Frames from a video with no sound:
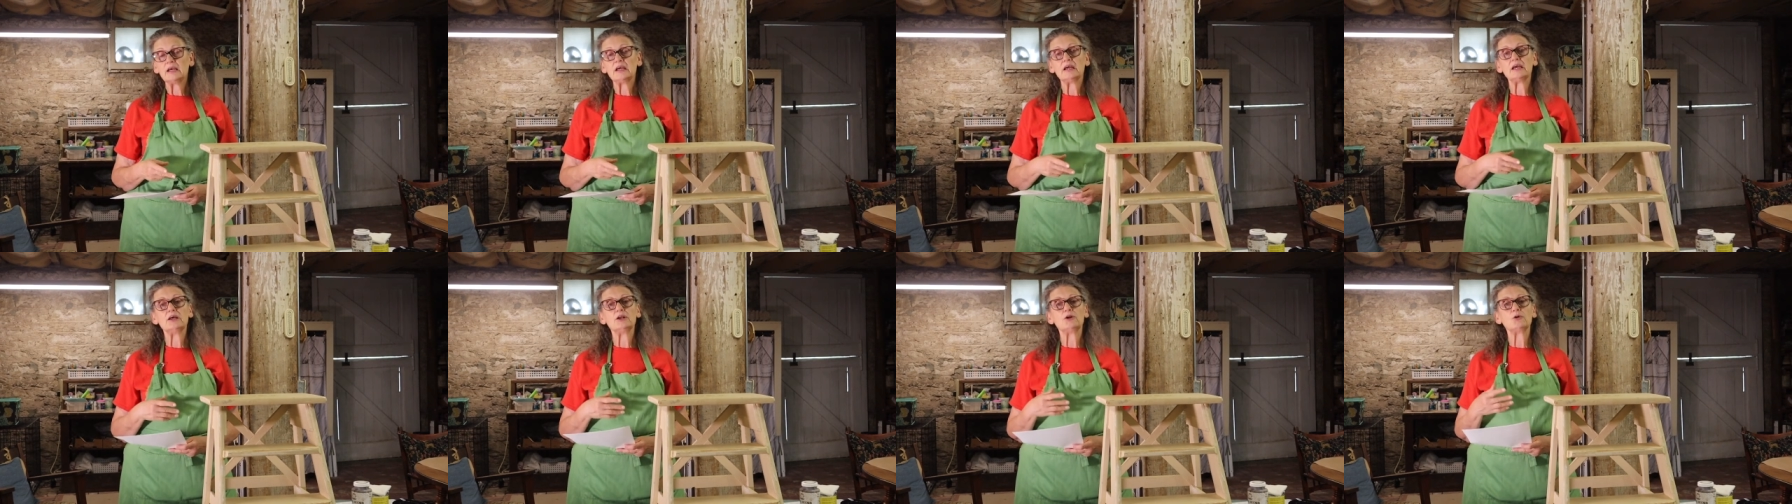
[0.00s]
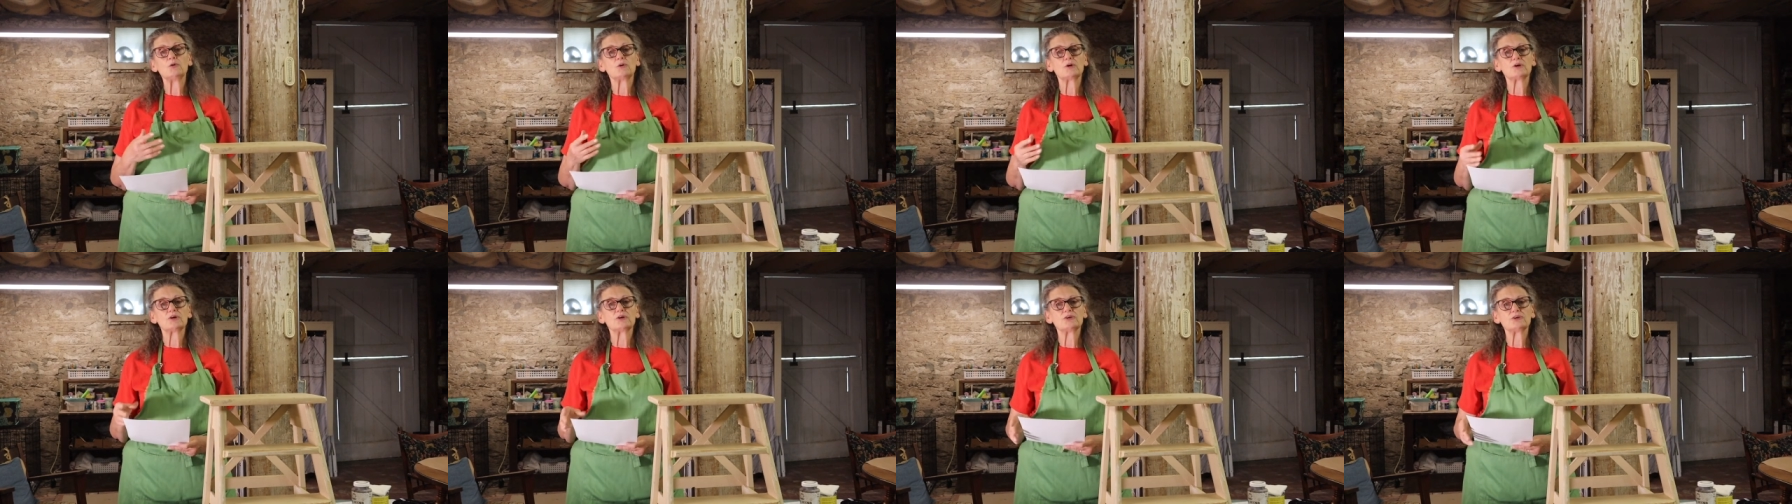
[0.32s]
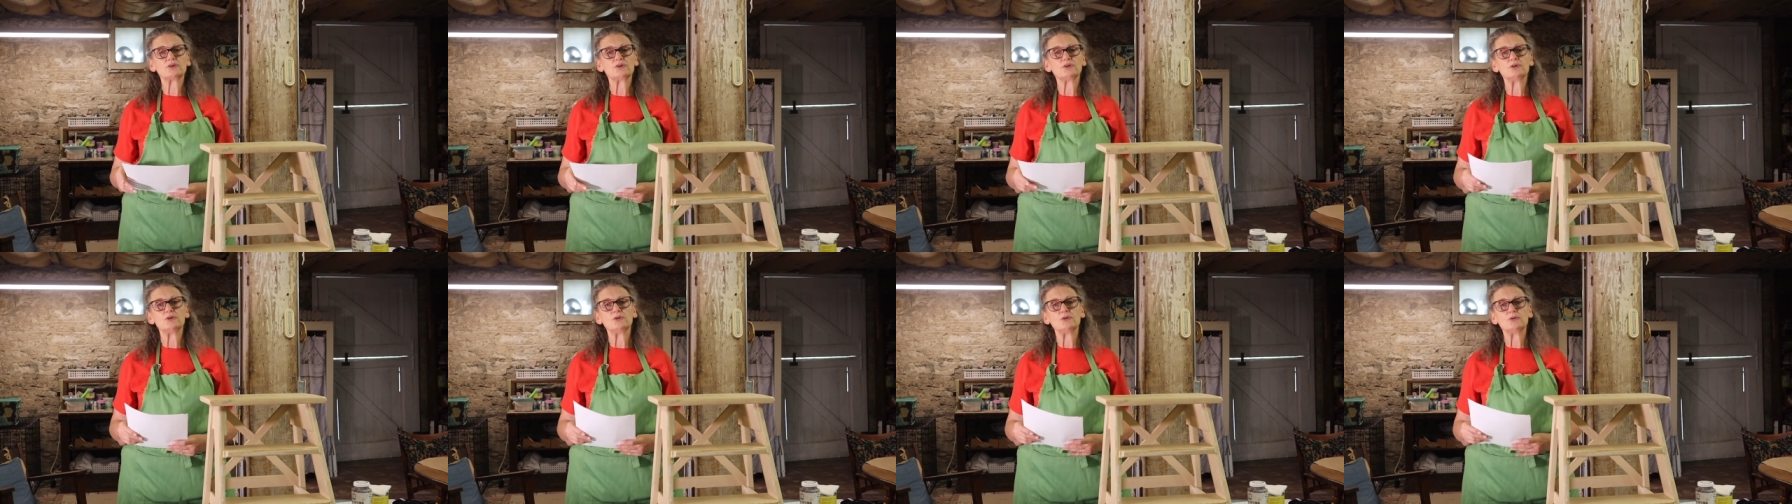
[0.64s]
in order
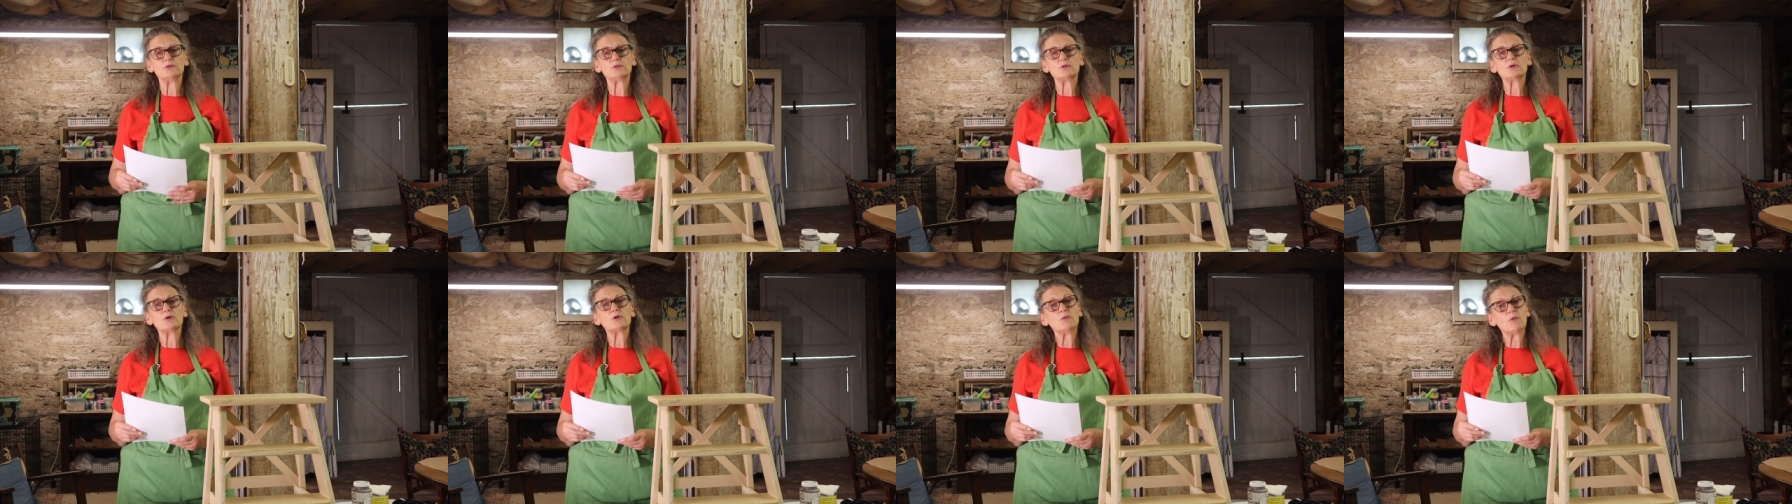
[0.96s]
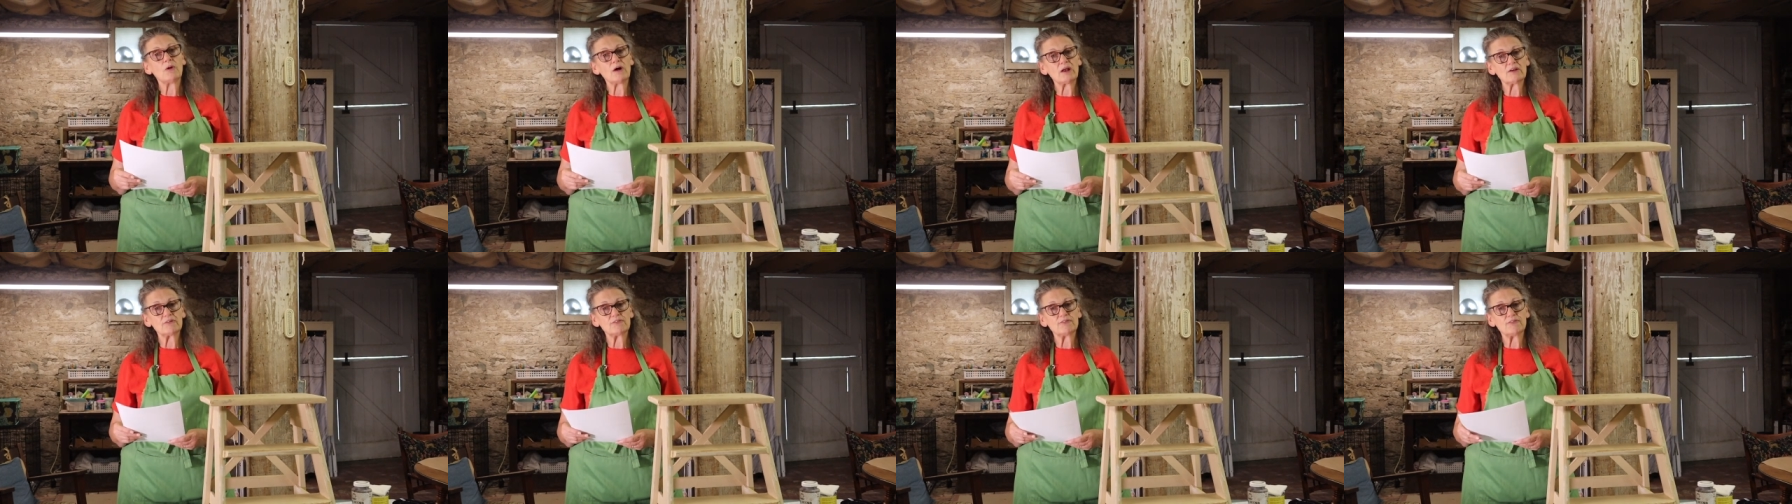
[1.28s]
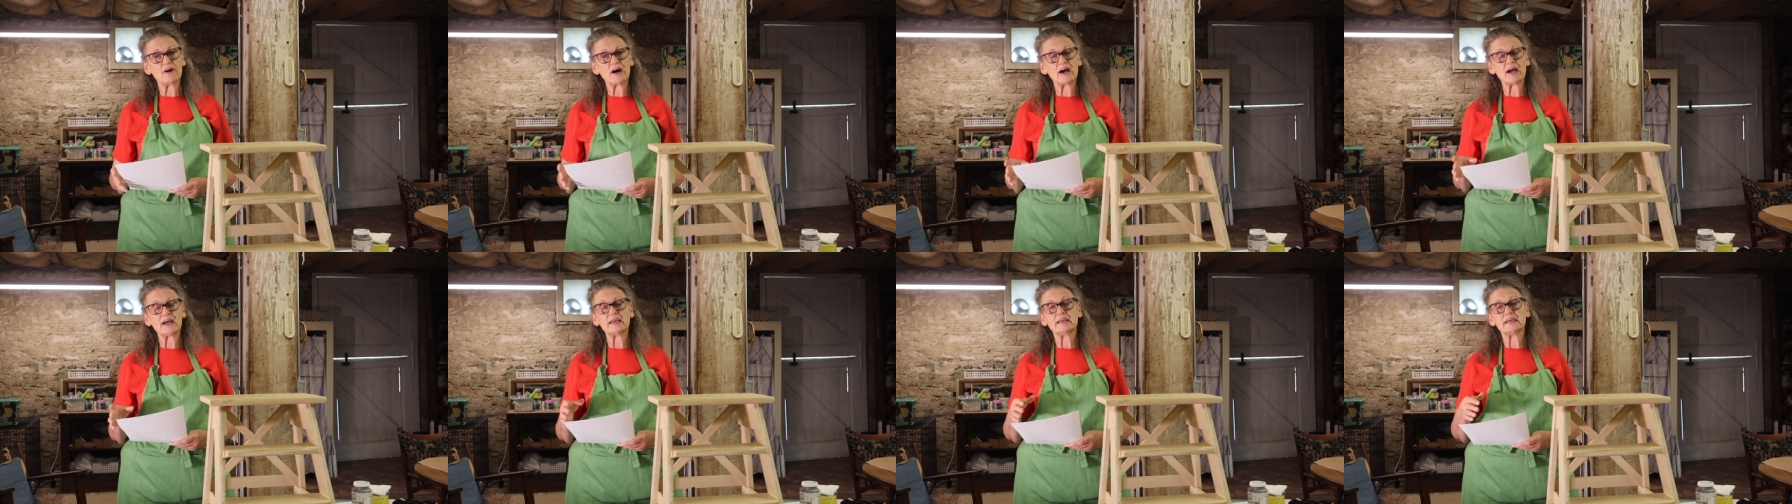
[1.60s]
to
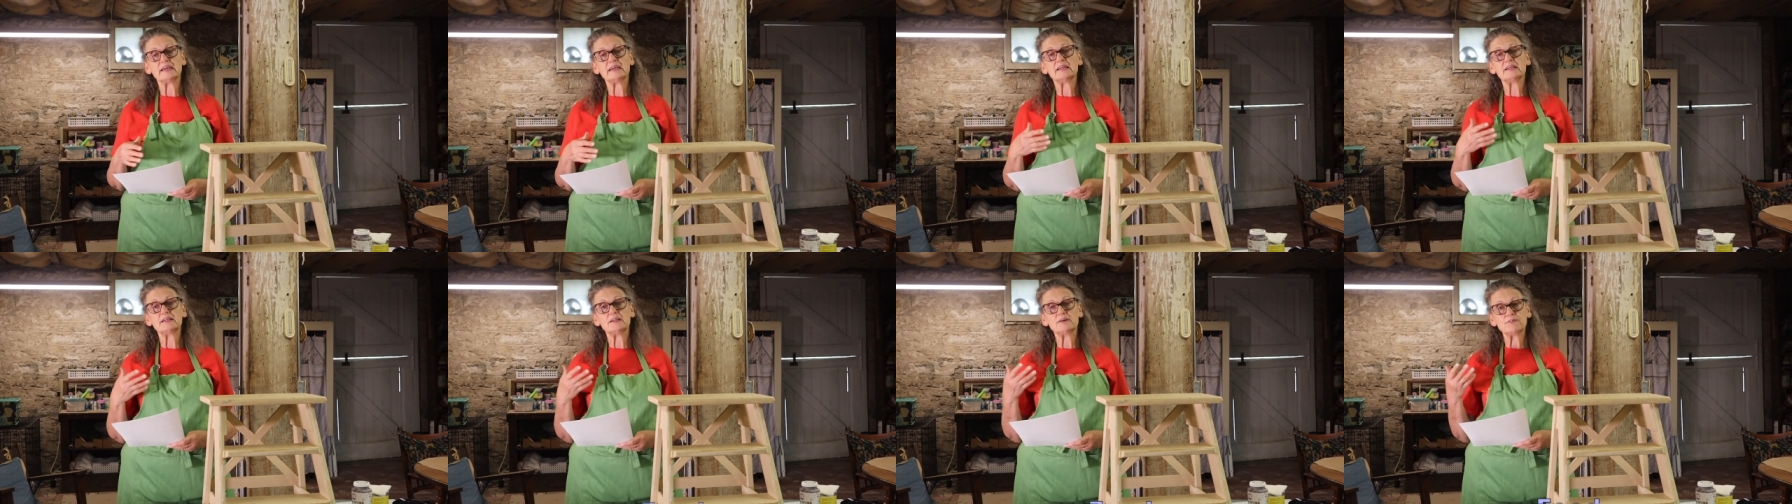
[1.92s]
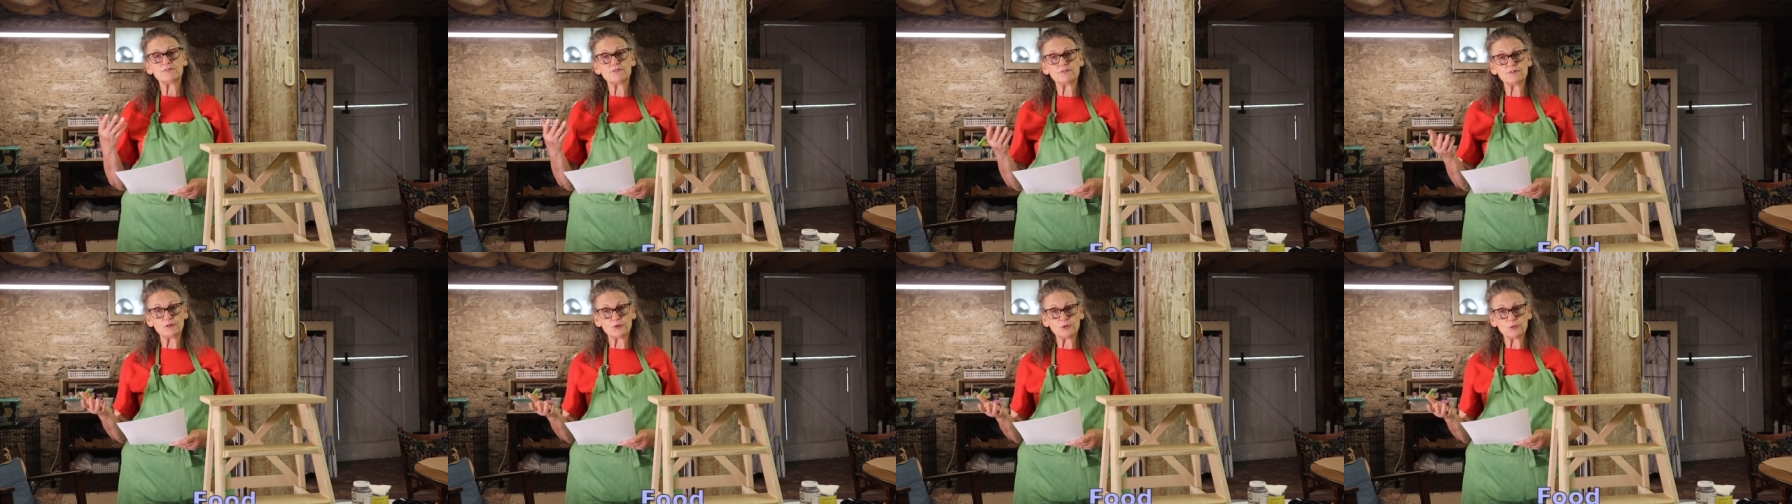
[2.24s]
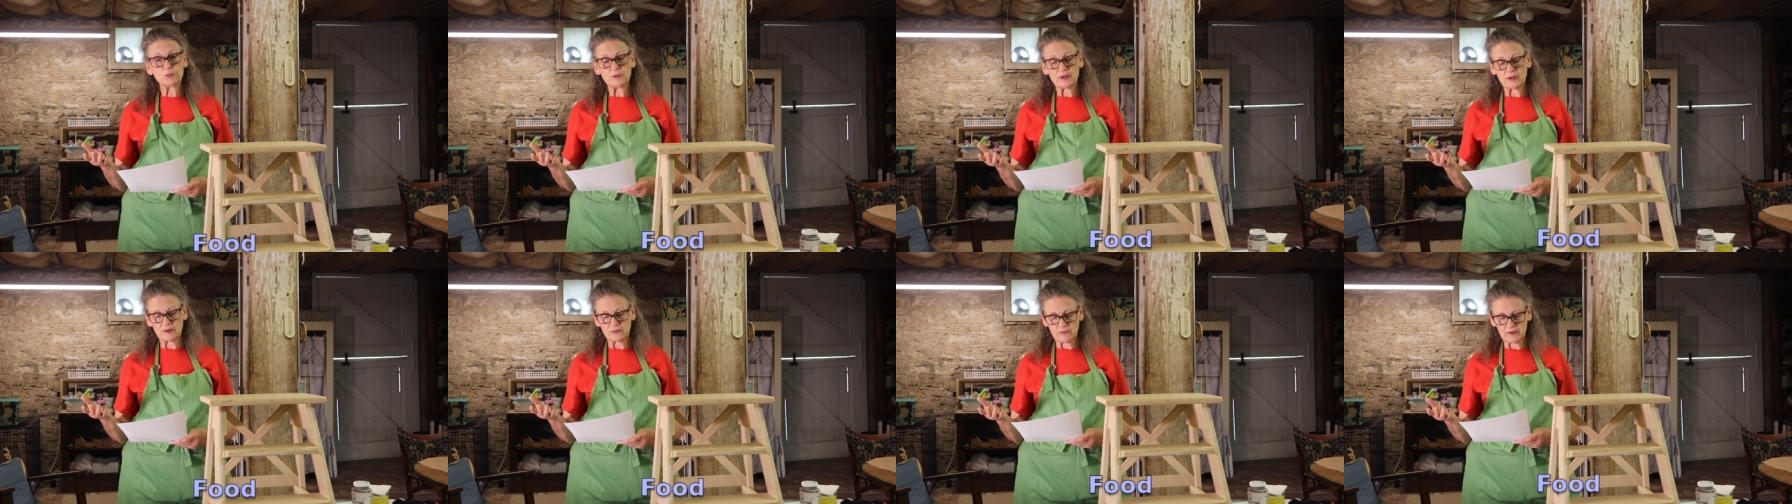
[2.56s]
qualify in the
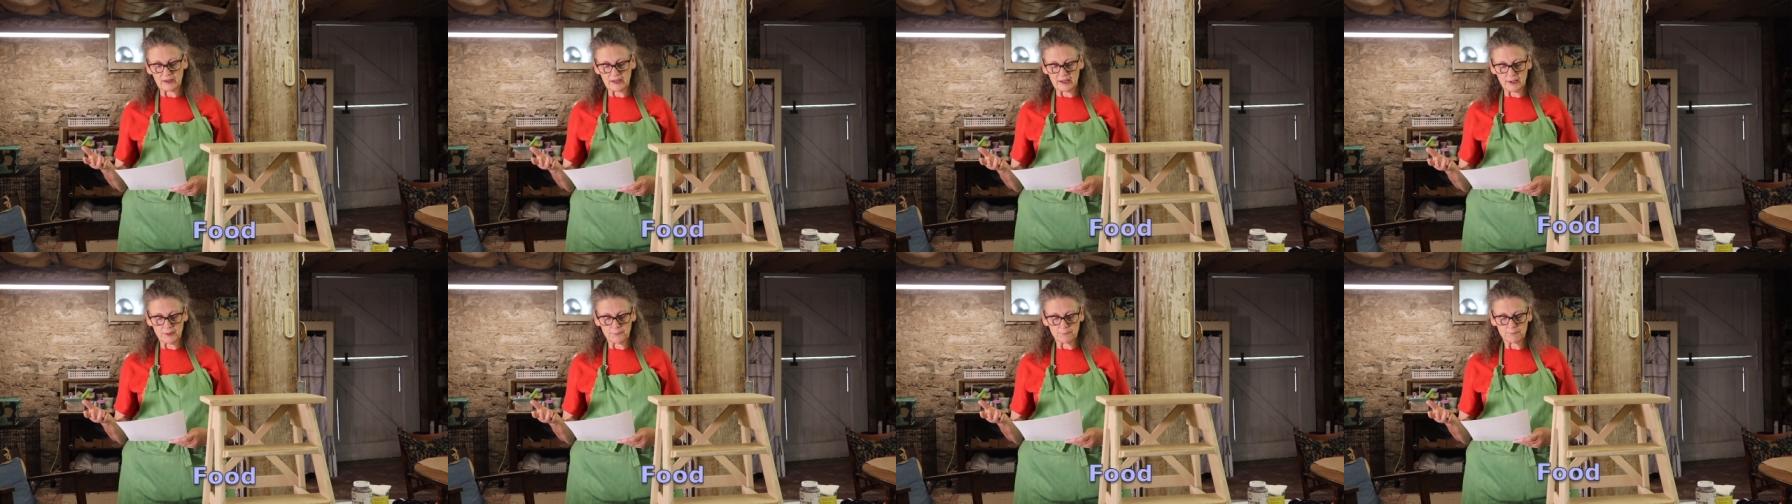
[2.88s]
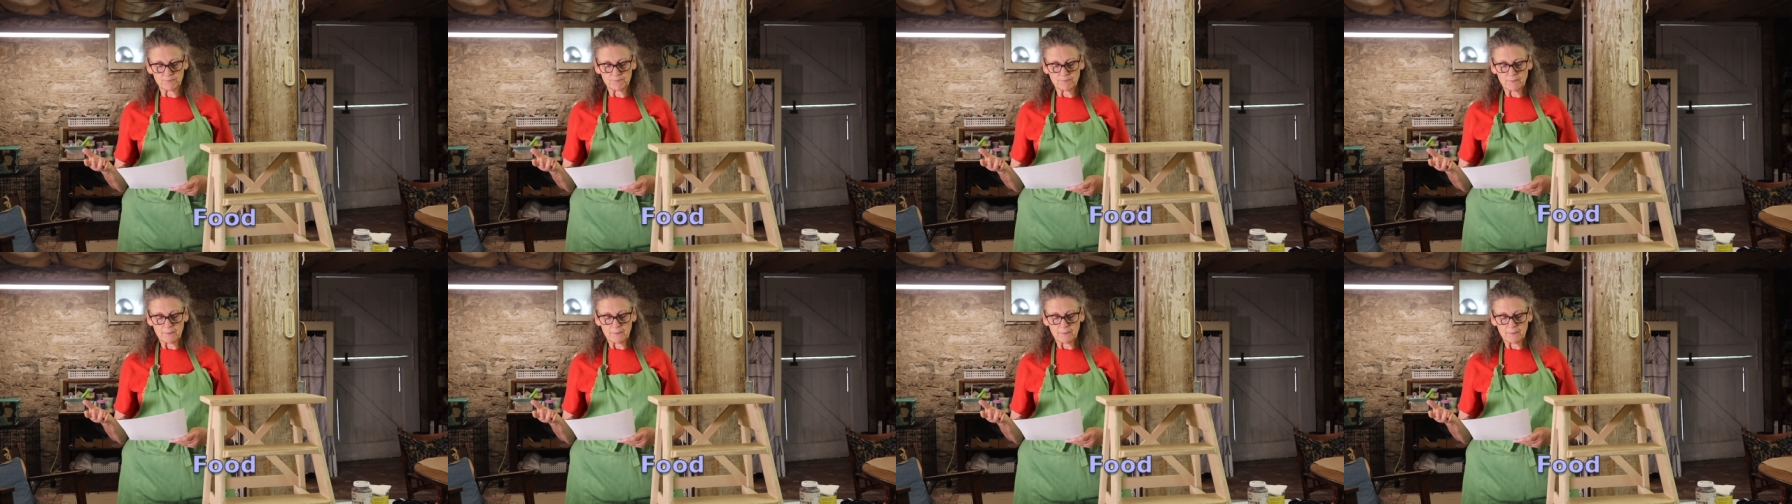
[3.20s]
food area.